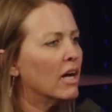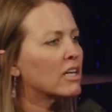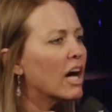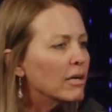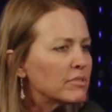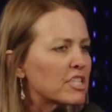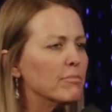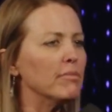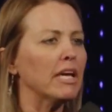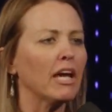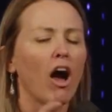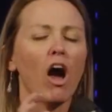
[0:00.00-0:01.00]
Come to
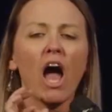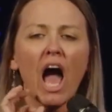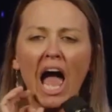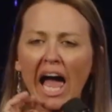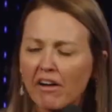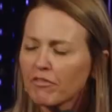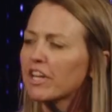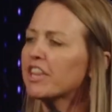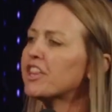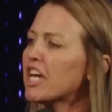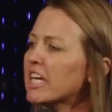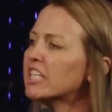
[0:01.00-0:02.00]
me,
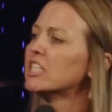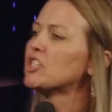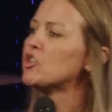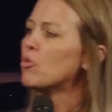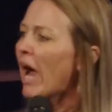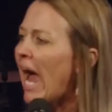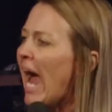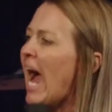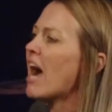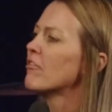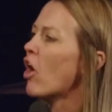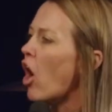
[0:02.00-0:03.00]
everything that you
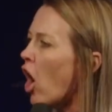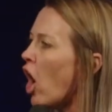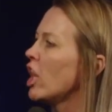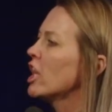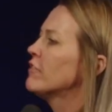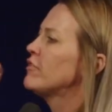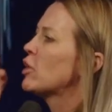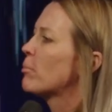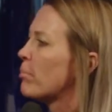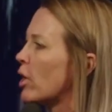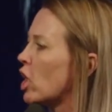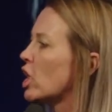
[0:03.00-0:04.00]
have, all of your
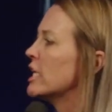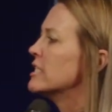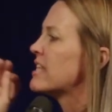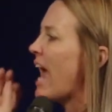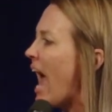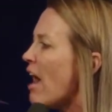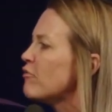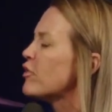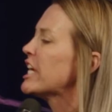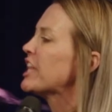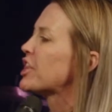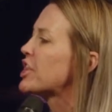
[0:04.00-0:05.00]
burdens,
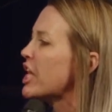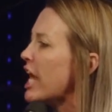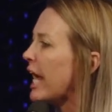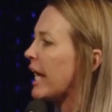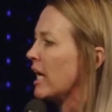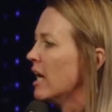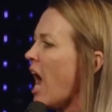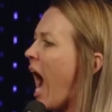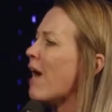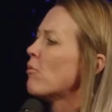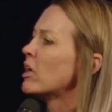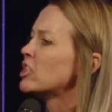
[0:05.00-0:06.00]
everything.
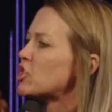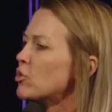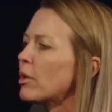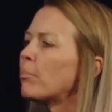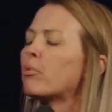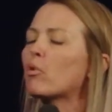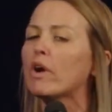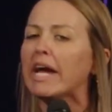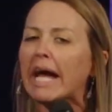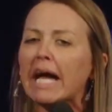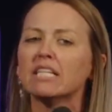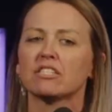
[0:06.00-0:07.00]
I want you to
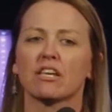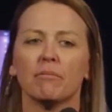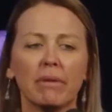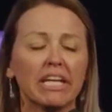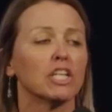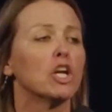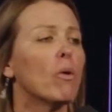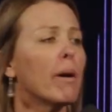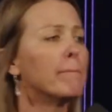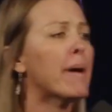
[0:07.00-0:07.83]
bring it to me. You know what?